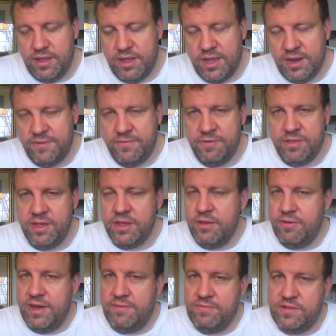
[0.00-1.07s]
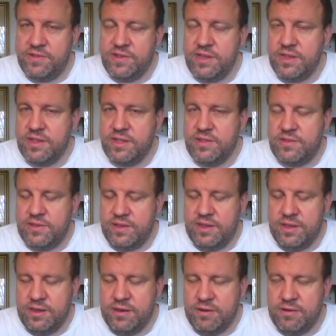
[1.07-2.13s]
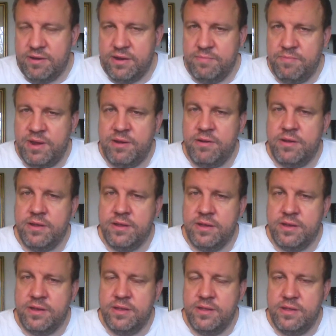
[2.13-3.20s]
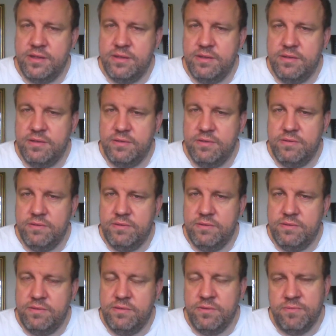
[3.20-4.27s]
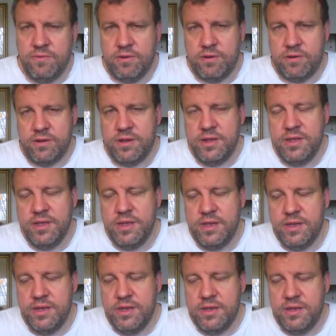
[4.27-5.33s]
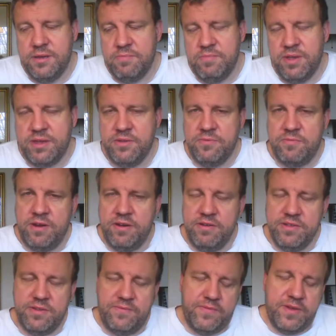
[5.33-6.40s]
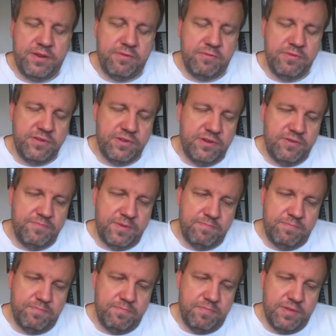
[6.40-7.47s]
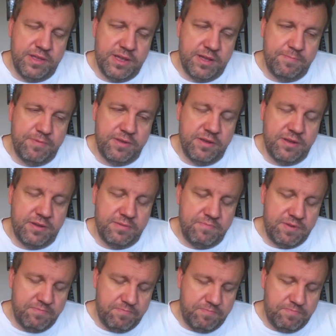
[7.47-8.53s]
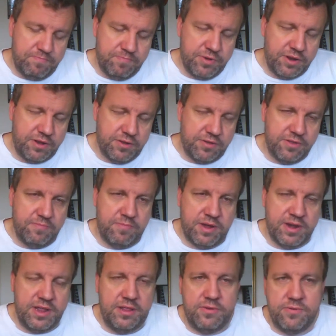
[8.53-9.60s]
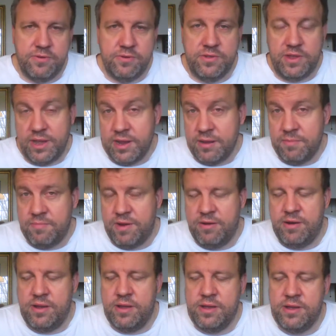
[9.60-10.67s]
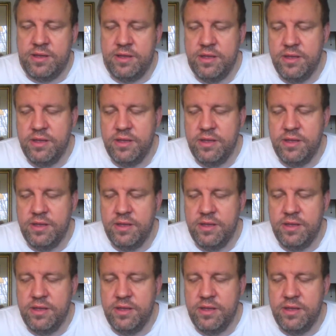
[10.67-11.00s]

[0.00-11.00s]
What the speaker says: And if you think you haven't seen this here in America, you're wrong. Because where has the Federal Reserve been been putting all their money towards in America